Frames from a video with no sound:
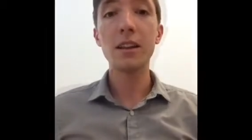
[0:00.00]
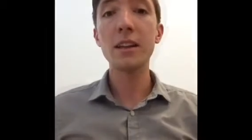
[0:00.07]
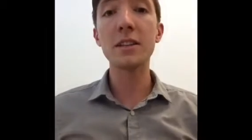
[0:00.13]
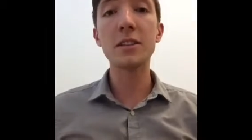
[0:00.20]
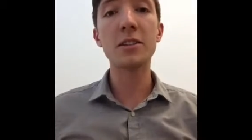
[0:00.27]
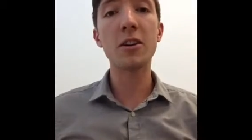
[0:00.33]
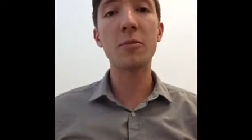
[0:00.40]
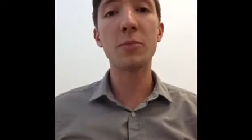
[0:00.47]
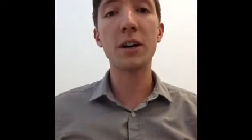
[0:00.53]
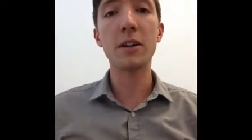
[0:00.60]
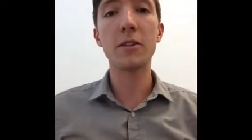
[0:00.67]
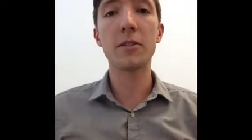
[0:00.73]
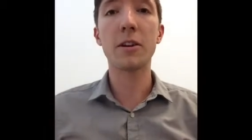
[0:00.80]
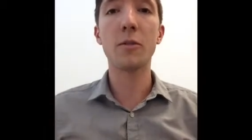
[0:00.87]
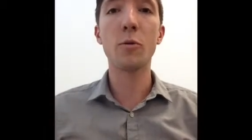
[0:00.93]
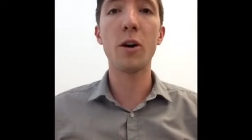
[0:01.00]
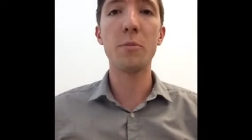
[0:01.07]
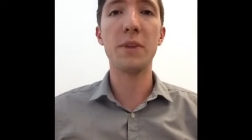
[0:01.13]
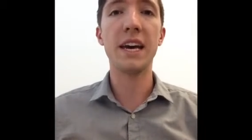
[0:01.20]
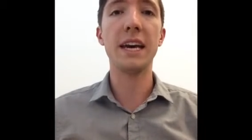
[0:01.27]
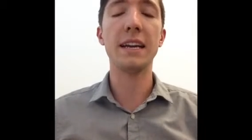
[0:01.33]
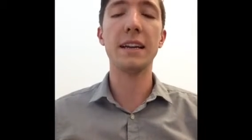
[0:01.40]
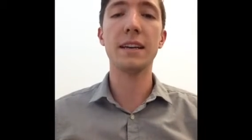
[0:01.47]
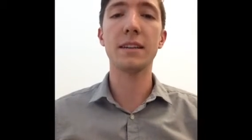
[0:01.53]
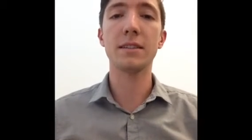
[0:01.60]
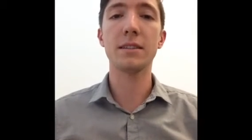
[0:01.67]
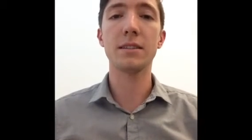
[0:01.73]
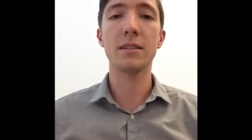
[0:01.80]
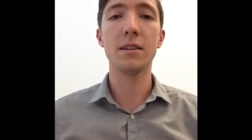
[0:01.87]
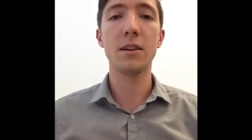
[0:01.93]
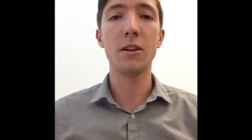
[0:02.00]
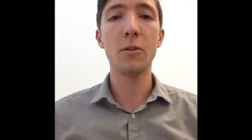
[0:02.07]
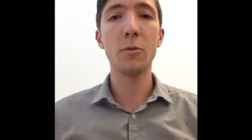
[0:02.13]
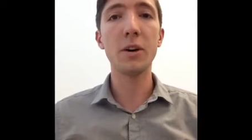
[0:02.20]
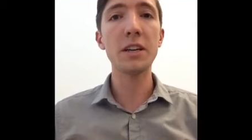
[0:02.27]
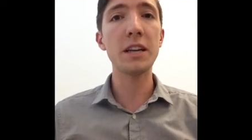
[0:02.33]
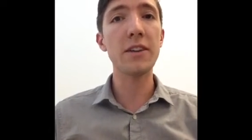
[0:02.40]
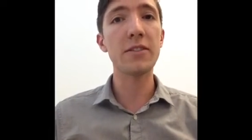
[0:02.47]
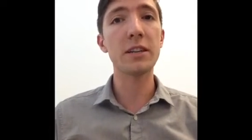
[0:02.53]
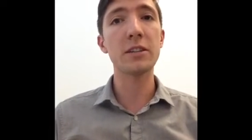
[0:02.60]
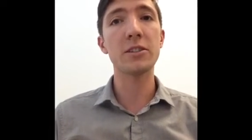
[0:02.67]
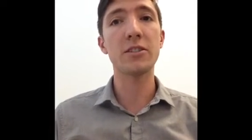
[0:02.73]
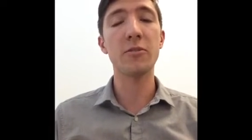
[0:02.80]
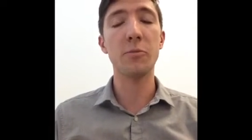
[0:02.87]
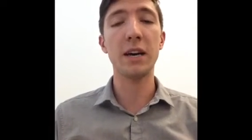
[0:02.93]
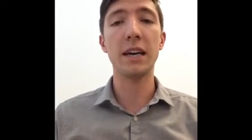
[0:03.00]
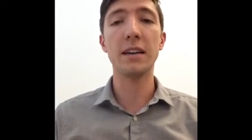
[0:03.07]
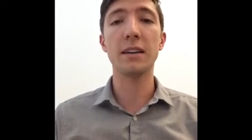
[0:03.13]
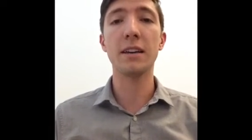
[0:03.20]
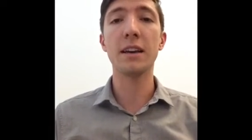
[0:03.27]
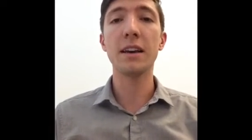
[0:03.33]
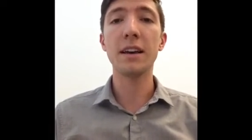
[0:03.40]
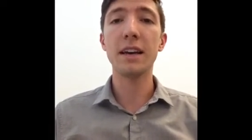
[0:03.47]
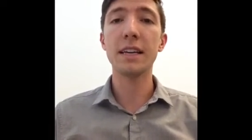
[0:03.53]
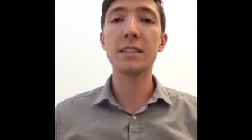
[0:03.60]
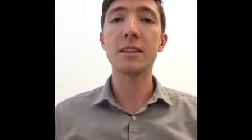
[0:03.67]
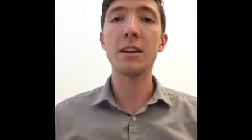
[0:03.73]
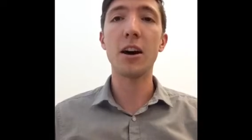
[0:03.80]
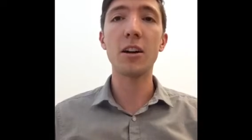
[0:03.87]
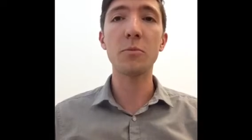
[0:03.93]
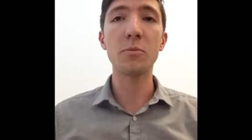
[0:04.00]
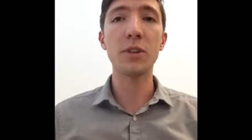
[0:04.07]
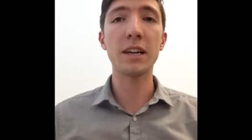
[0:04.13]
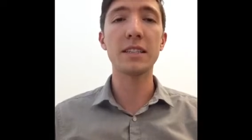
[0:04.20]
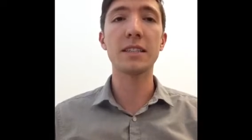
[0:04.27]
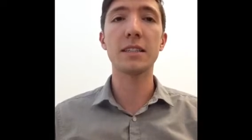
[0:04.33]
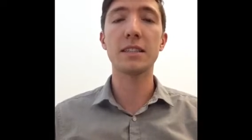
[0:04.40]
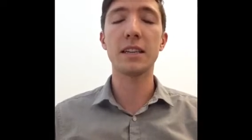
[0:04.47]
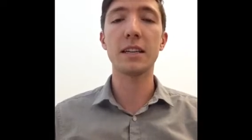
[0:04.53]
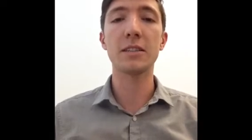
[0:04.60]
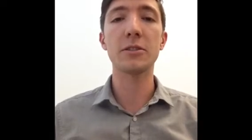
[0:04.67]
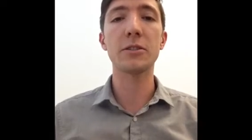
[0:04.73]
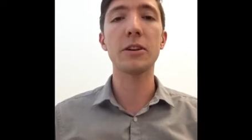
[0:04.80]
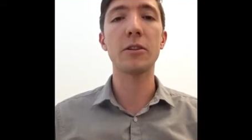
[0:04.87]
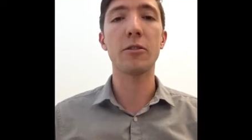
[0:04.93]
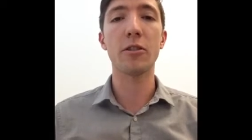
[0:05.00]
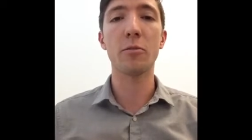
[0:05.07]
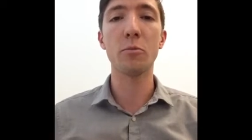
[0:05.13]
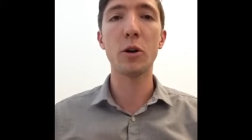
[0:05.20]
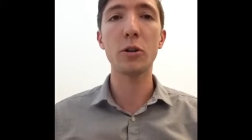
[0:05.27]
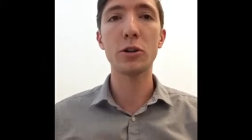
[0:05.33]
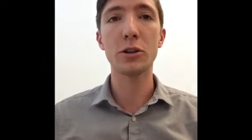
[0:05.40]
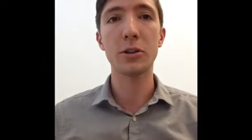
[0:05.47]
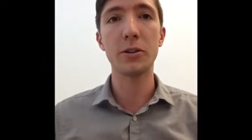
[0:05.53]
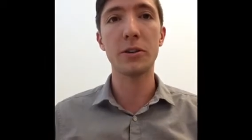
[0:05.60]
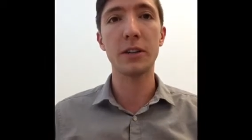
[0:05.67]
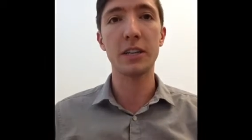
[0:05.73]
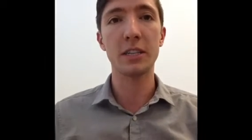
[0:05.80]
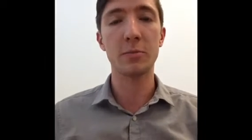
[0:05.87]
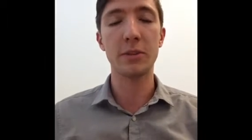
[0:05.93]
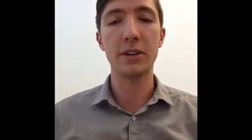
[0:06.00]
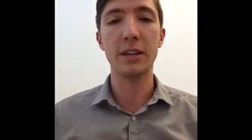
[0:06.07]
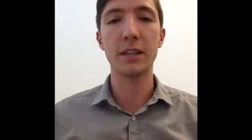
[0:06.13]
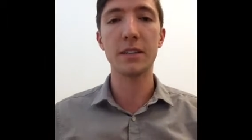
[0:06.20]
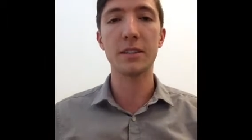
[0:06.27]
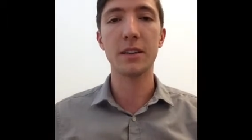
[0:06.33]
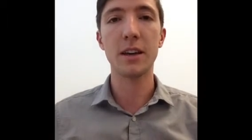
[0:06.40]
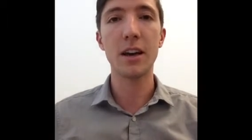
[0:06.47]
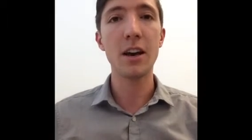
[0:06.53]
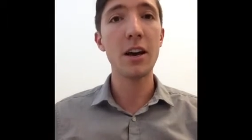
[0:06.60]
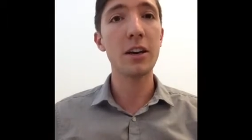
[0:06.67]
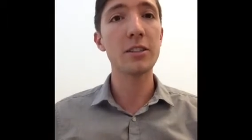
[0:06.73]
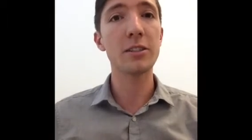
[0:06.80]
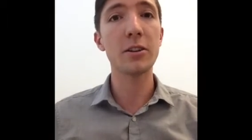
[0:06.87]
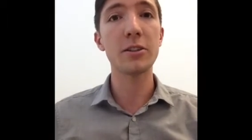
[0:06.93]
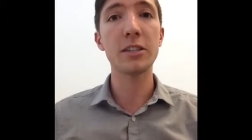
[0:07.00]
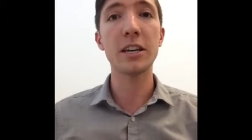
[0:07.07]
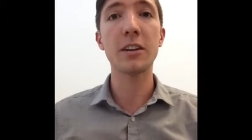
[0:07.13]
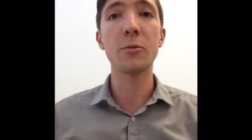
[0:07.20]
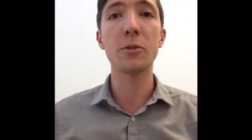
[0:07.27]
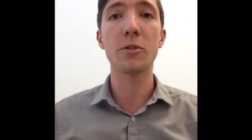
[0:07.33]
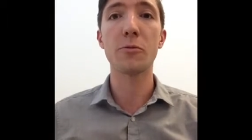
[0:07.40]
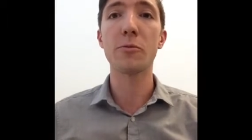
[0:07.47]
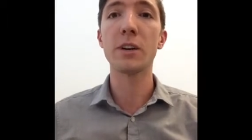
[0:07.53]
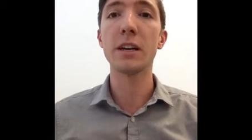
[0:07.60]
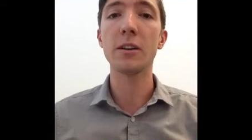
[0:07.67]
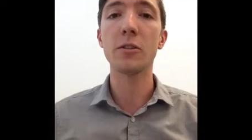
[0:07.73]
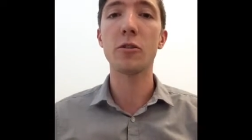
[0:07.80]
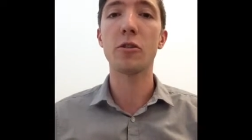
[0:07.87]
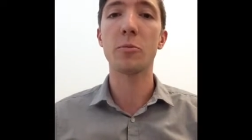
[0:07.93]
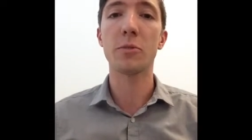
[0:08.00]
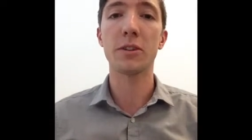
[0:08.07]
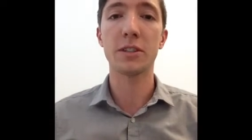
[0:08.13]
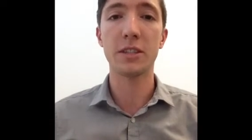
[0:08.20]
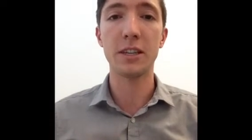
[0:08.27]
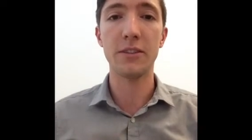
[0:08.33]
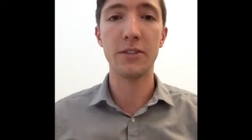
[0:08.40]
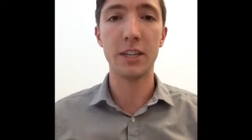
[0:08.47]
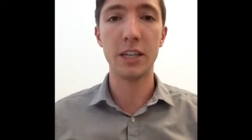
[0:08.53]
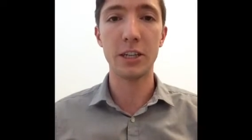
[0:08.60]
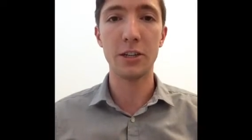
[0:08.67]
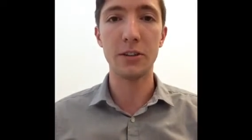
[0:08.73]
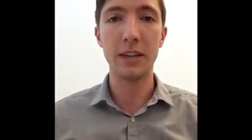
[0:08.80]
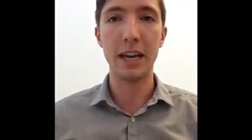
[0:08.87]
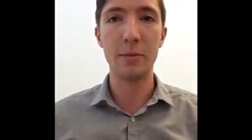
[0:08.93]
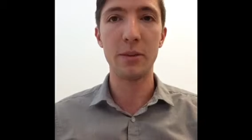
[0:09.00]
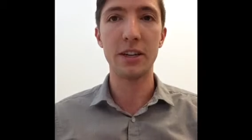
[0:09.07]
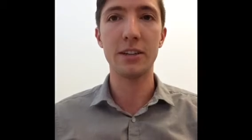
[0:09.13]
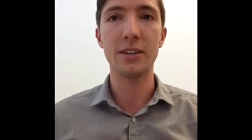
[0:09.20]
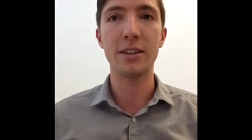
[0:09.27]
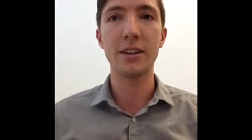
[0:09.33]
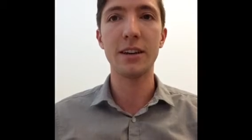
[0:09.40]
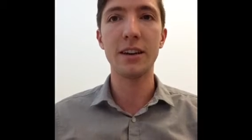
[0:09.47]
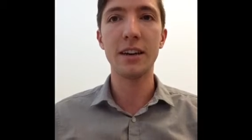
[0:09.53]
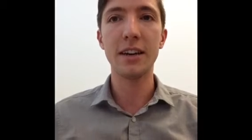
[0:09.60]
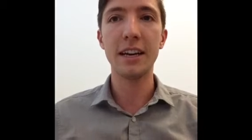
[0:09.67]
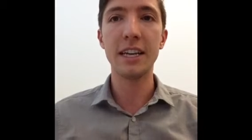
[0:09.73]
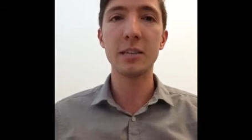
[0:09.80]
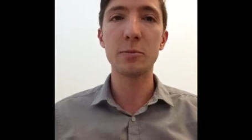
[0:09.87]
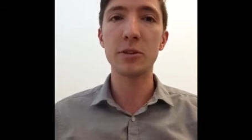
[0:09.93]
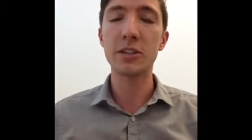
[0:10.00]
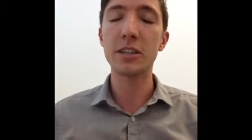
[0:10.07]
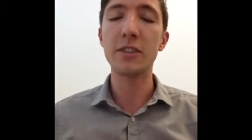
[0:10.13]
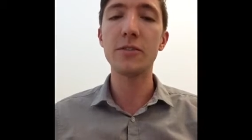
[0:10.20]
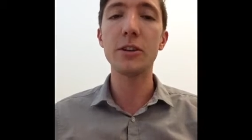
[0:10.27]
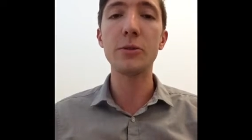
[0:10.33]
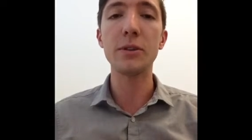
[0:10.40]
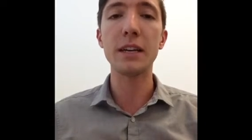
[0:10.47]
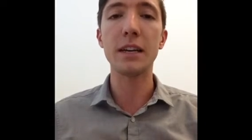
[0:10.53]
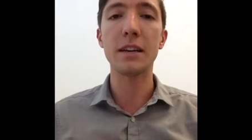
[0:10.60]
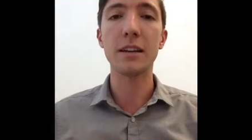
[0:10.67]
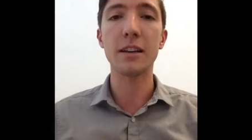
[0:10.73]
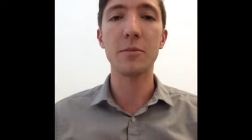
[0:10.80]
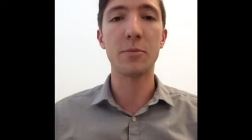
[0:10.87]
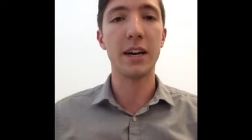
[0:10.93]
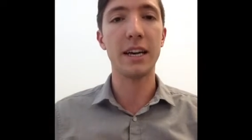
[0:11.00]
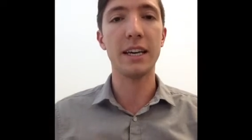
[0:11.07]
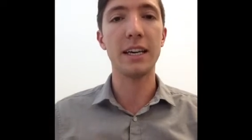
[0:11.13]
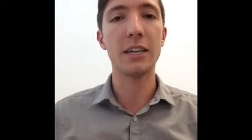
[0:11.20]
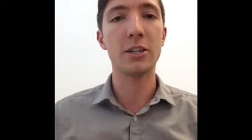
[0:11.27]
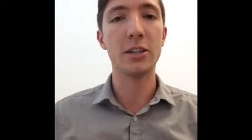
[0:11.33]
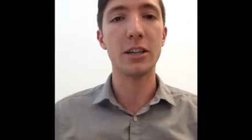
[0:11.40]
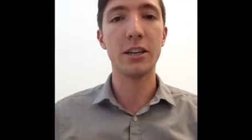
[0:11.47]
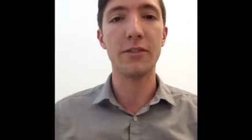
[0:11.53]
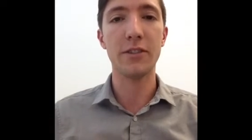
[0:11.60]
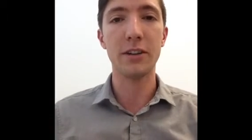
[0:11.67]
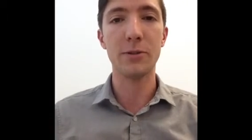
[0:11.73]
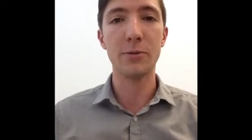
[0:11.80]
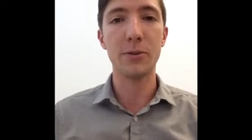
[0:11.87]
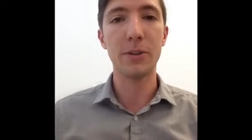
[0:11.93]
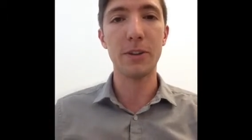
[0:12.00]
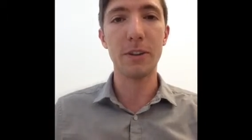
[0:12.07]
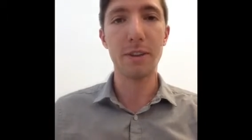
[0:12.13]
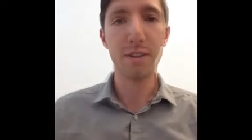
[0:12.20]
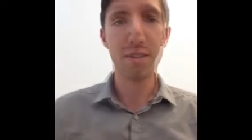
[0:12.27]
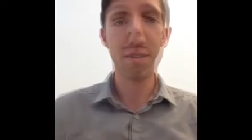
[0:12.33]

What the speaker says: Let's start by learning what pain is. One definition of pain is an unpleasant sensory or emotional experience associated with real or perceived tissue damage. It is perceived uniquely by each individual.